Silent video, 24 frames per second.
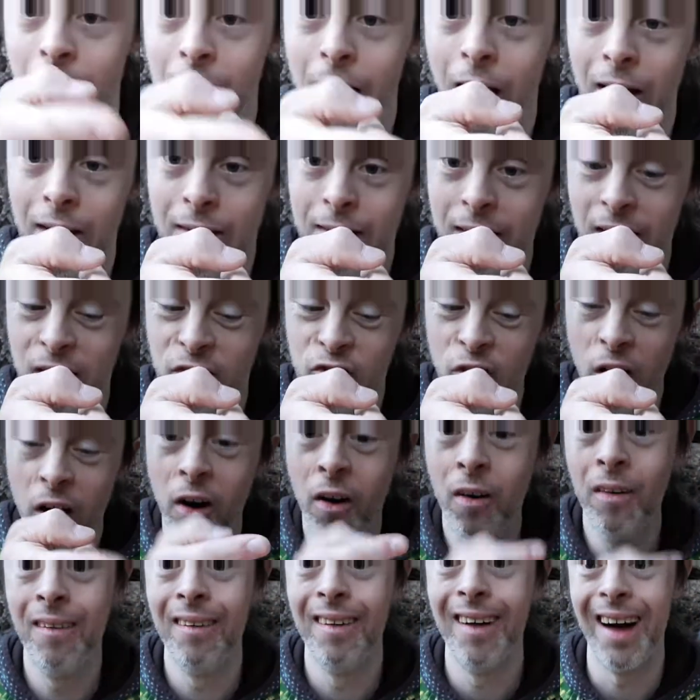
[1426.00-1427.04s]
a
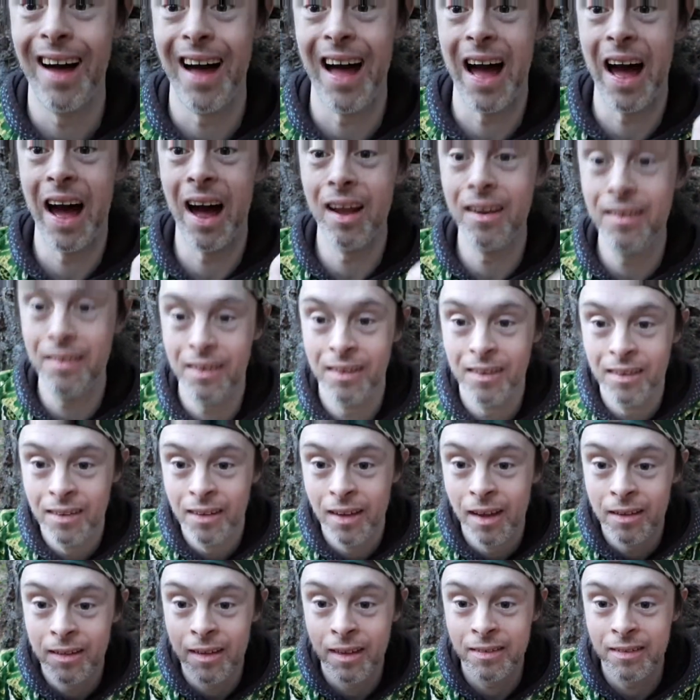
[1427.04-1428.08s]
seashell and
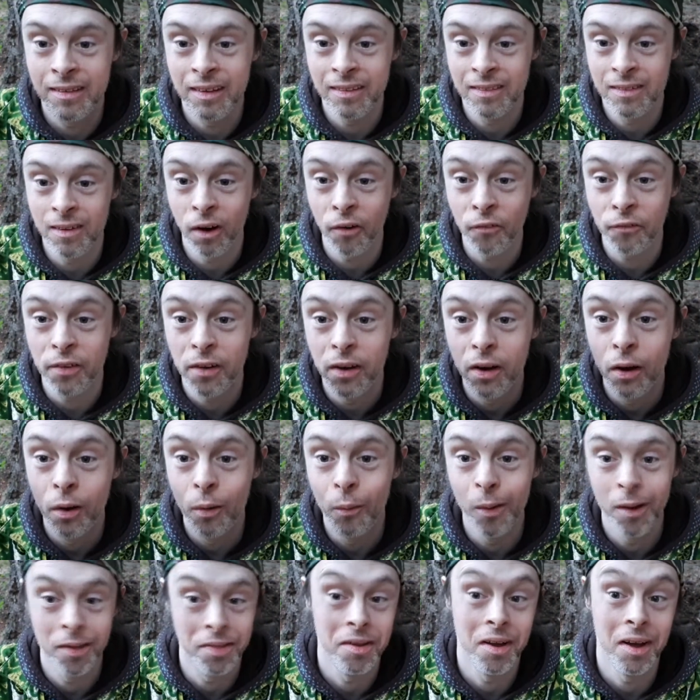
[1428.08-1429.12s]
the sea salt with